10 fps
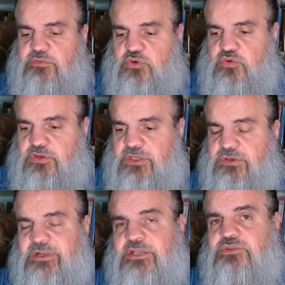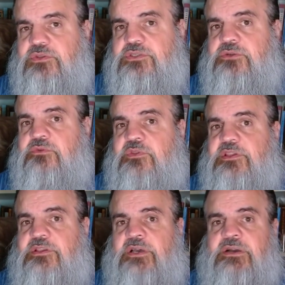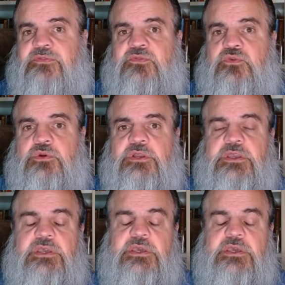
recruiting international students uh, for